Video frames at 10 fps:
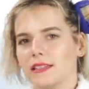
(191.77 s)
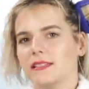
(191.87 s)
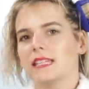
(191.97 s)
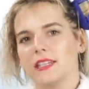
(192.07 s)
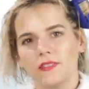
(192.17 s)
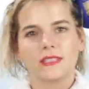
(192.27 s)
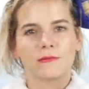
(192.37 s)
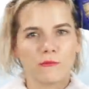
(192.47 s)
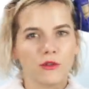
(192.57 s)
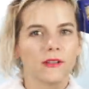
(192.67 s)
to see if it's
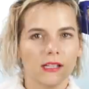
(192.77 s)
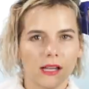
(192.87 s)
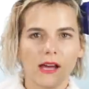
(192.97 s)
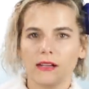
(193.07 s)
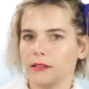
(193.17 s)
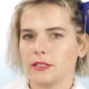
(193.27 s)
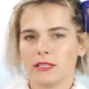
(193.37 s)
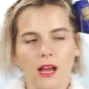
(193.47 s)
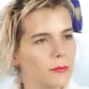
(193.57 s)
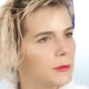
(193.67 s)
moving a lot. And if
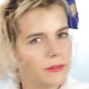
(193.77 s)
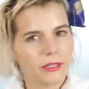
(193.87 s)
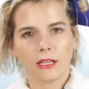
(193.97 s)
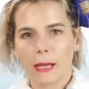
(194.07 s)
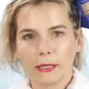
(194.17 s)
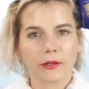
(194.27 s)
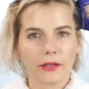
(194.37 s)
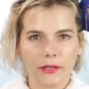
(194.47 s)
it's not moving a lot, you're